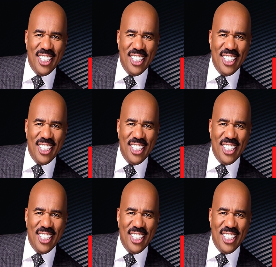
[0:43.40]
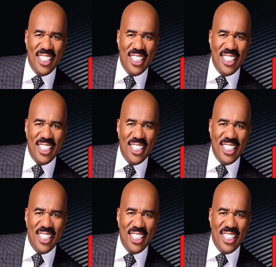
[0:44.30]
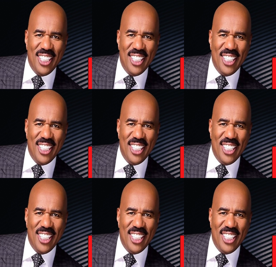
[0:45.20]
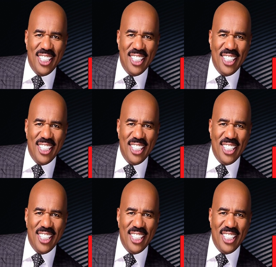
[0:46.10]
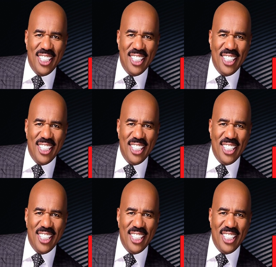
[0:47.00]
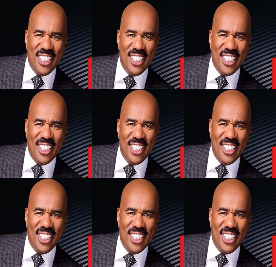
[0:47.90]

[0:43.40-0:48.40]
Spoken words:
This is a still picture; no speech is visible.